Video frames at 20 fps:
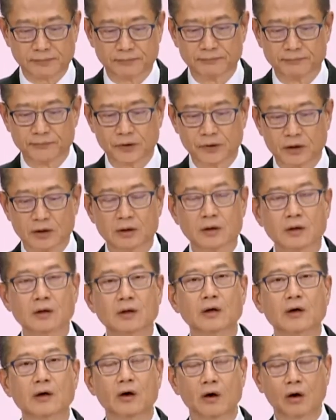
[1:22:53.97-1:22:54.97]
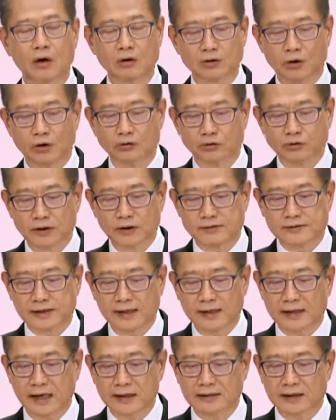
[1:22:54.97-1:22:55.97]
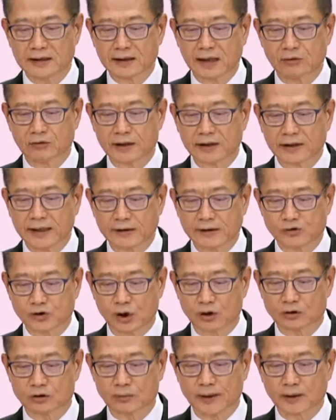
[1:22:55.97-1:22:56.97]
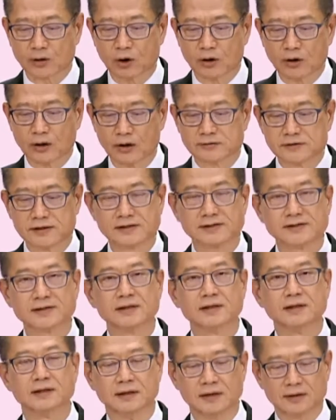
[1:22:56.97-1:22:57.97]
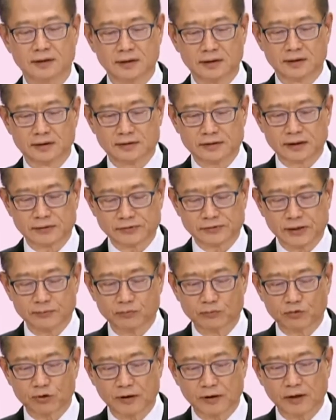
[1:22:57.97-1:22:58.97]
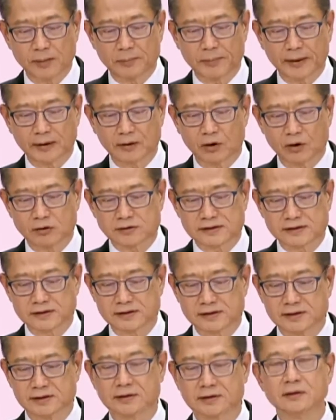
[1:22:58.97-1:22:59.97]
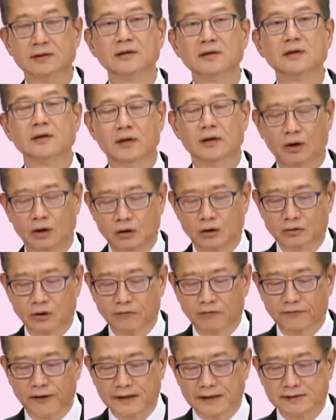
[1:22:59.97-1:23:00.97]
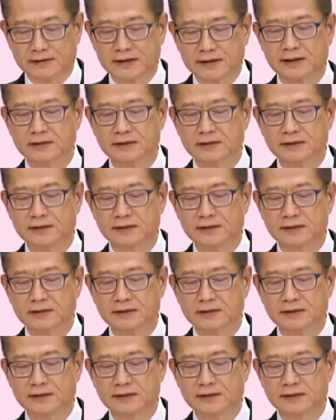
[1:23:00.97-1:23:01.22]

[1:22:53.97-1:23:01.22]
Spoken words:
Aviation and maritime sectors. Hong Kong's airport and port facilities are among the best in the world. The 14th Five-Year